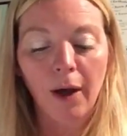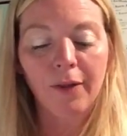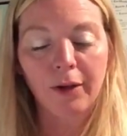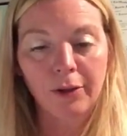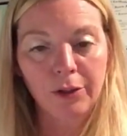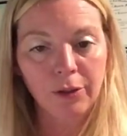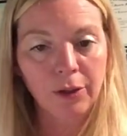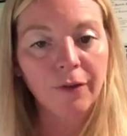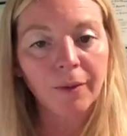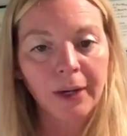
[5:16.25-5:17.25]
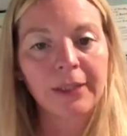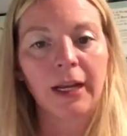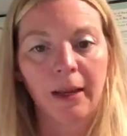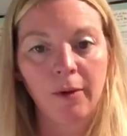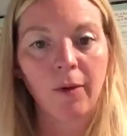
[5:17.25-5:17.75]
there's two different ways that
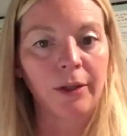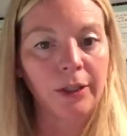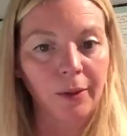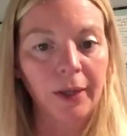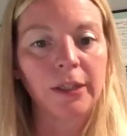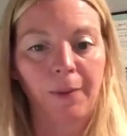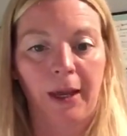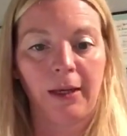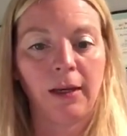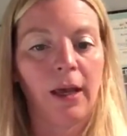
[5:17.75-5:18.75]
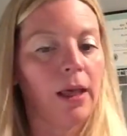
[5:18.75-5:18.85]
I'm going to explain.